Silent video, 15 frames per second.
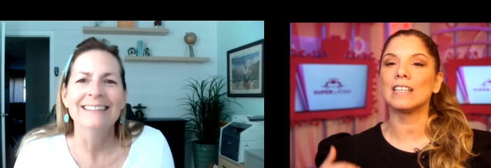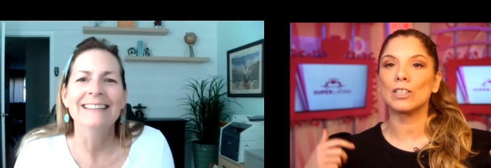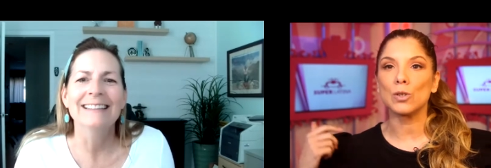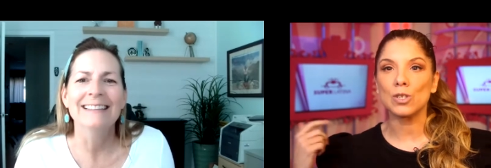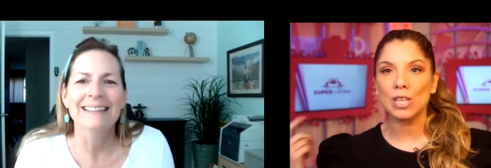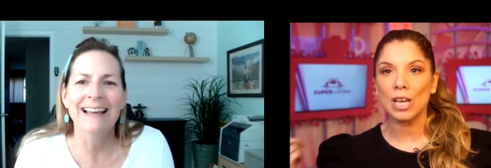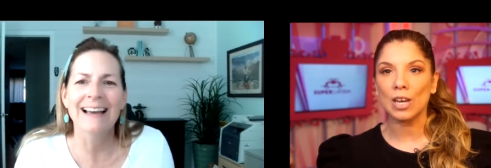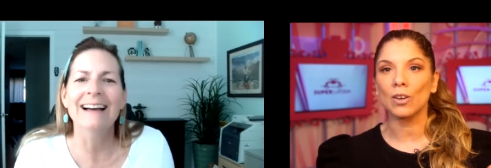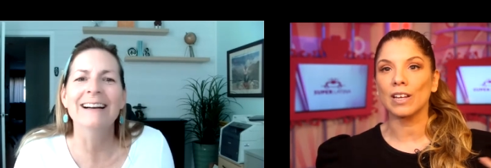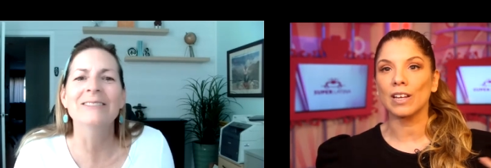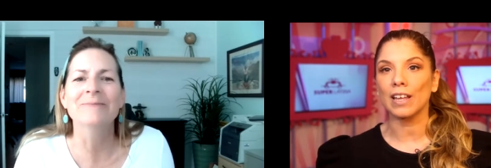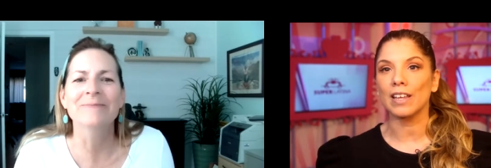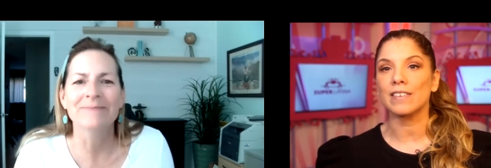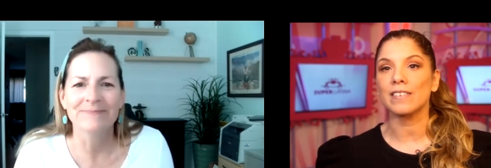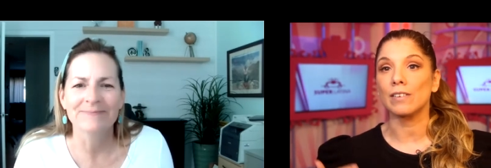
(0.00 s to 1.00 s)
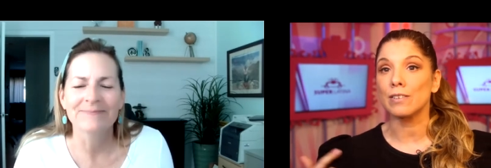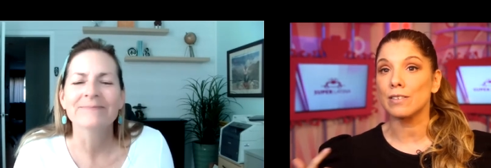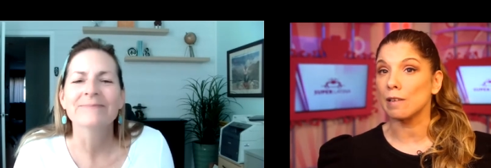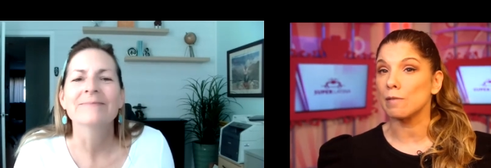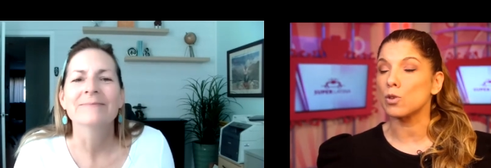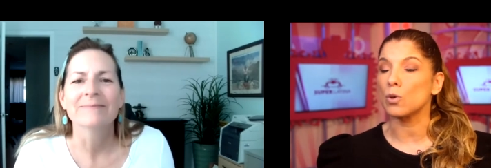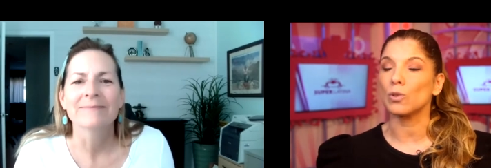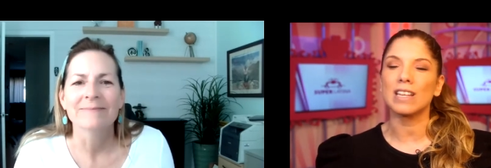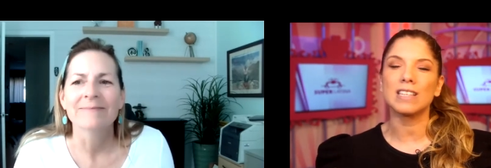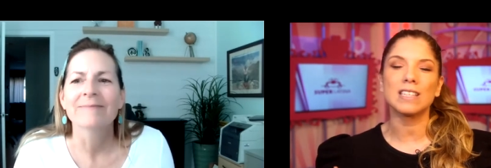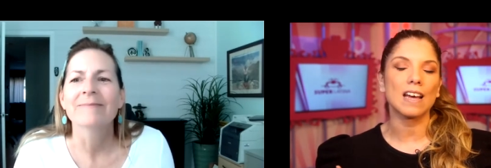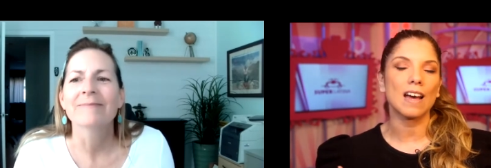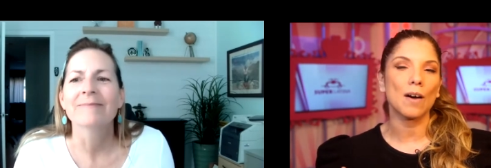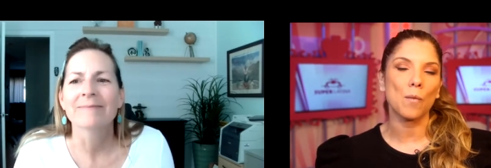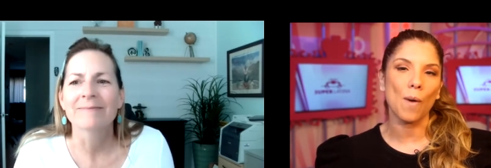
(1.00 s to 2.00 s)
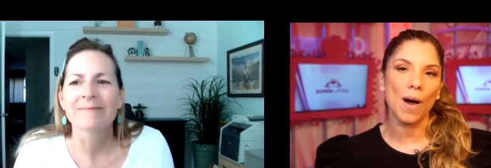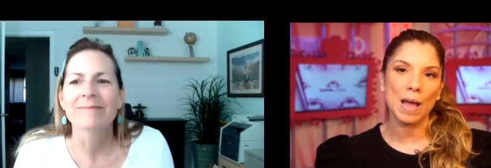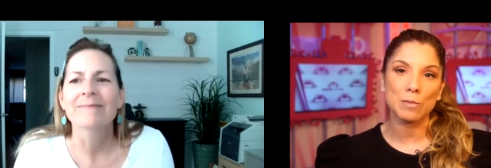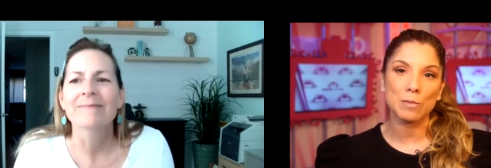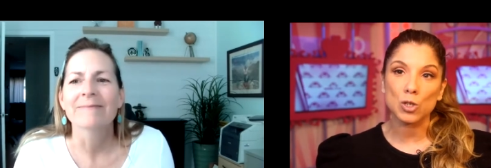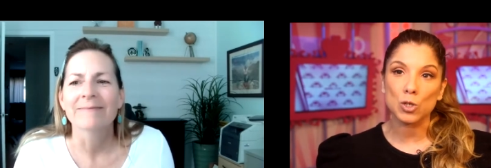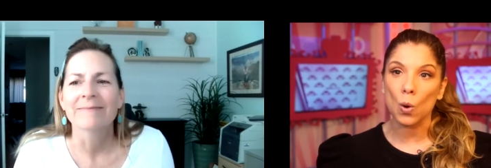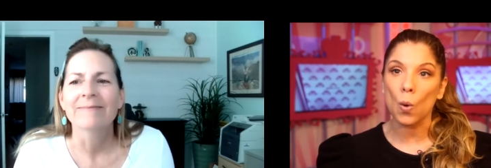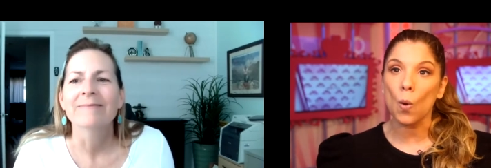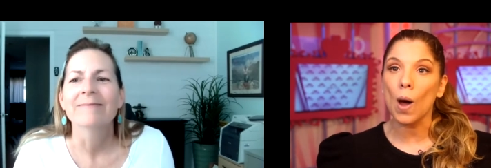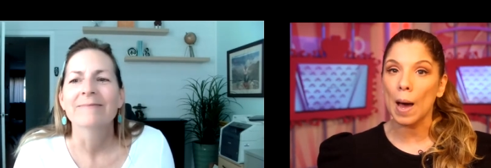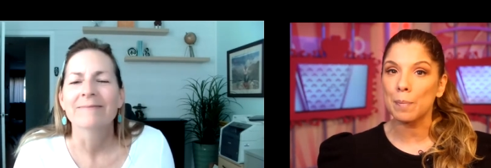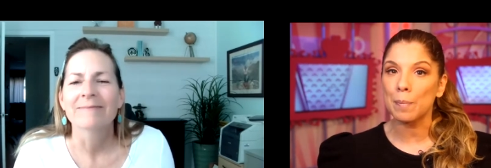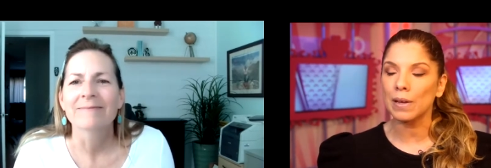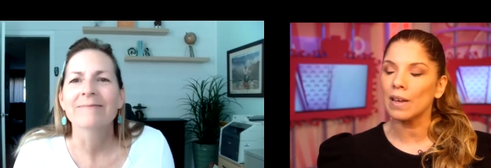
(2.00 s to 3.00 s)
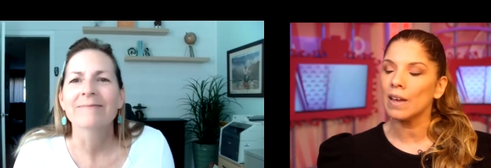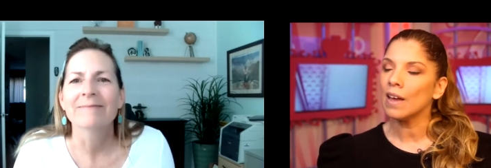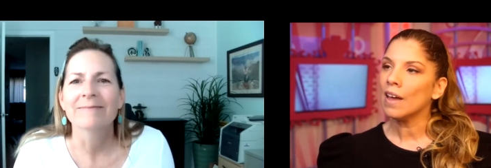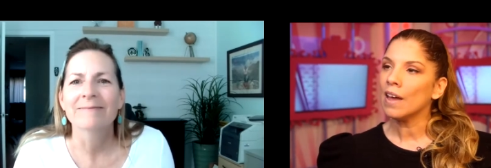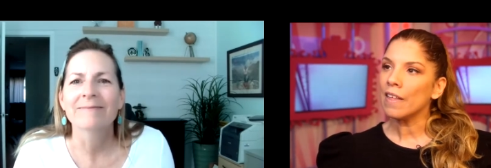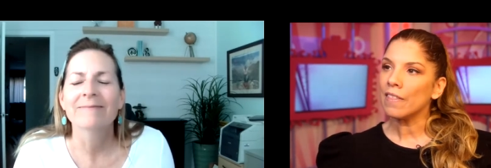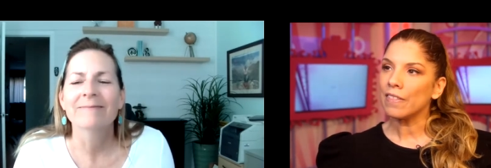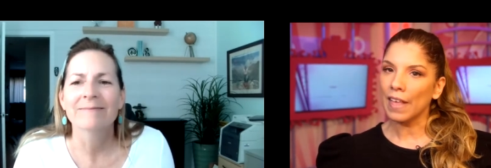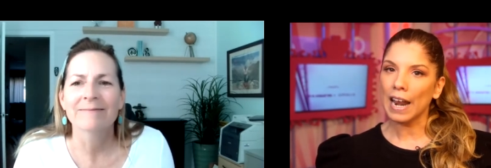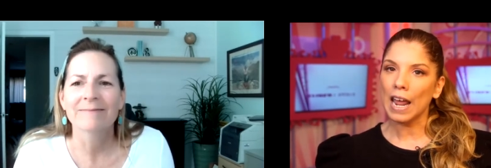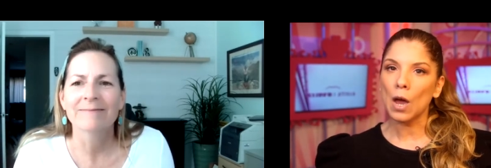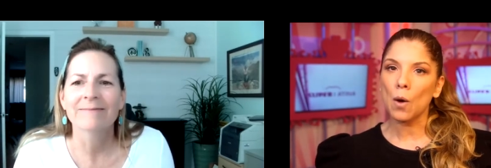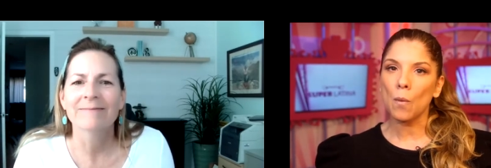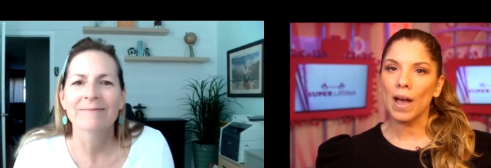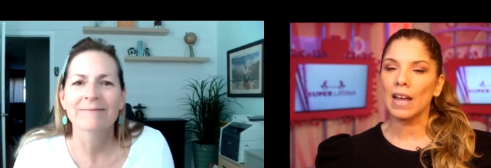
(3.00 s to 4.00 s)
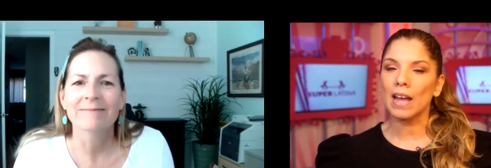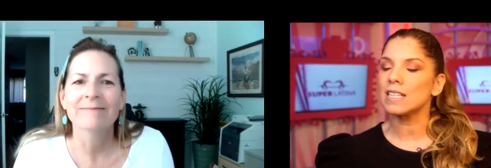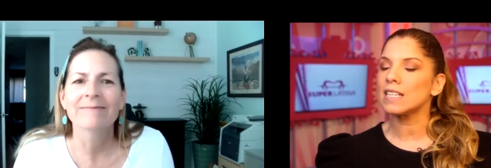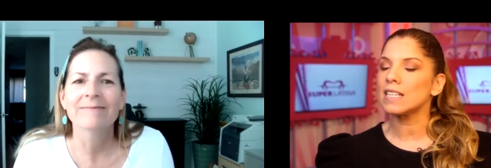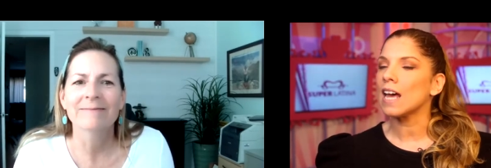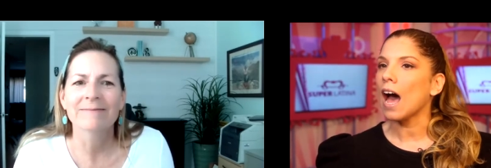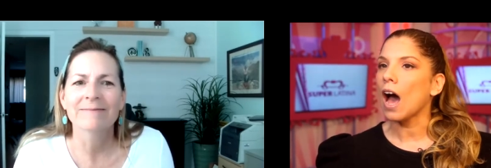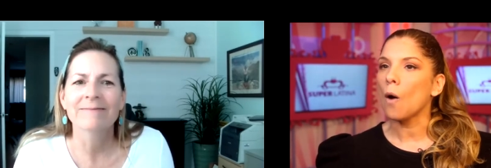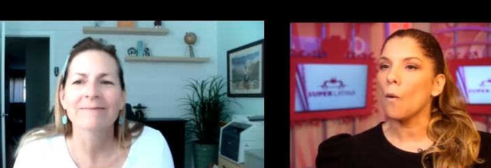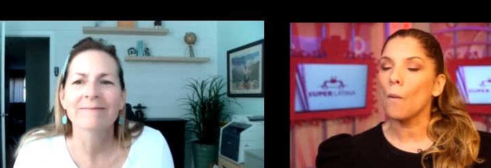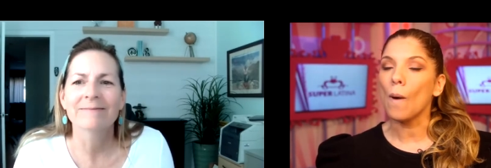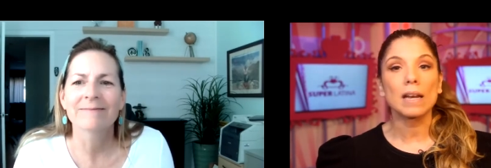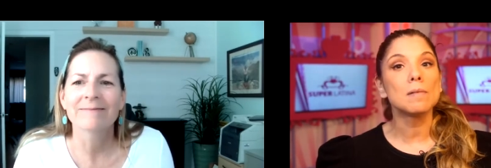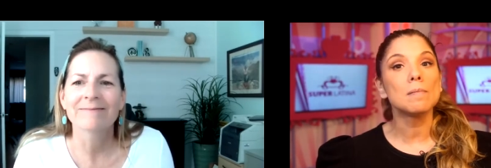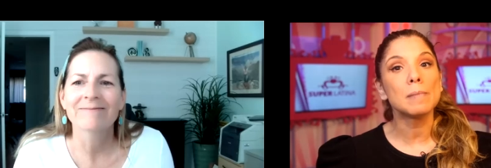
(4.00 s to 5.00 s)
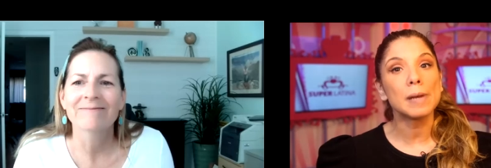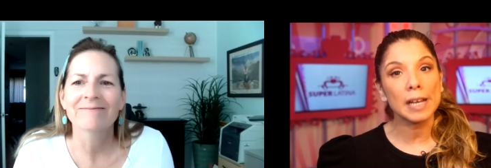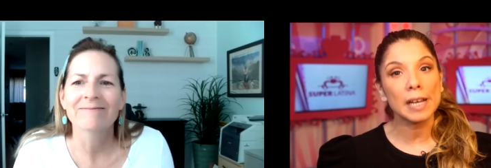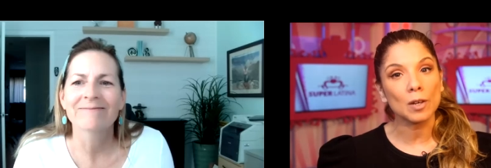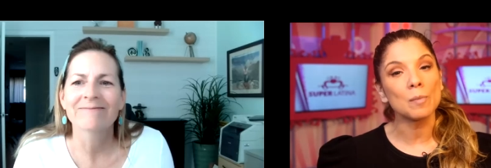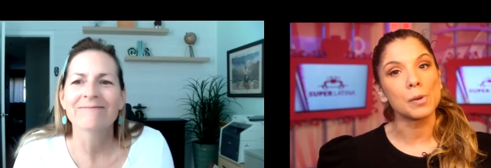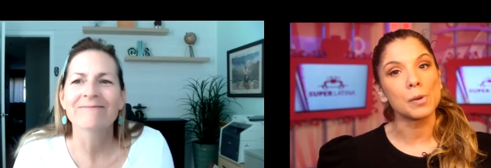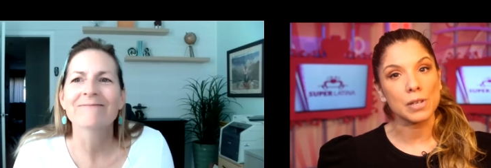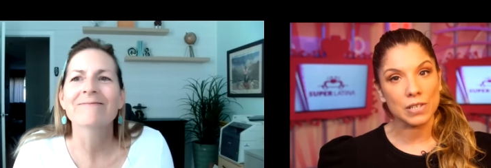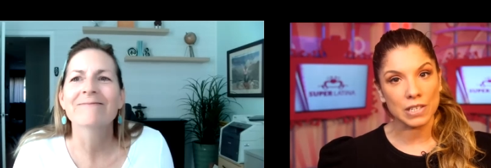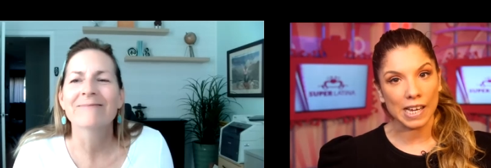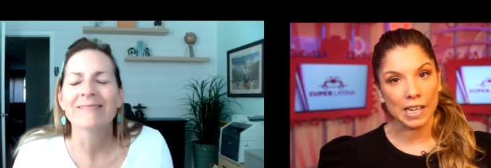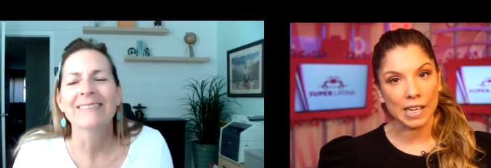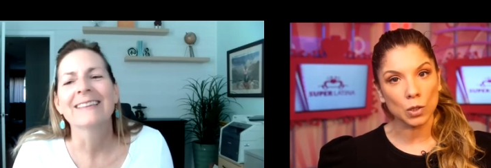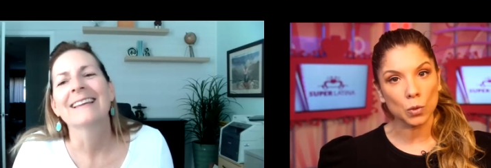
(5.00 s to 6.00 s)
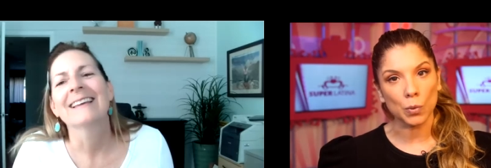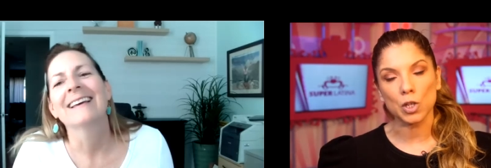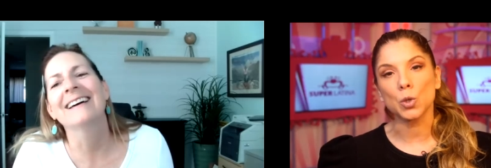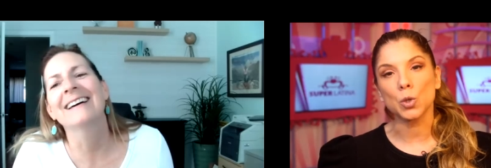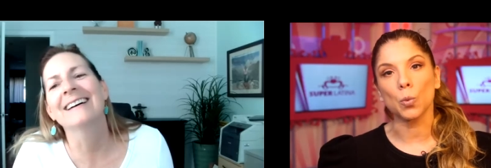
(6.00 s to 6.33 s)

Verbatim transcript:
Speaker 1: to second guess ourselves so that's why i'm so happy that i went 1 million percent which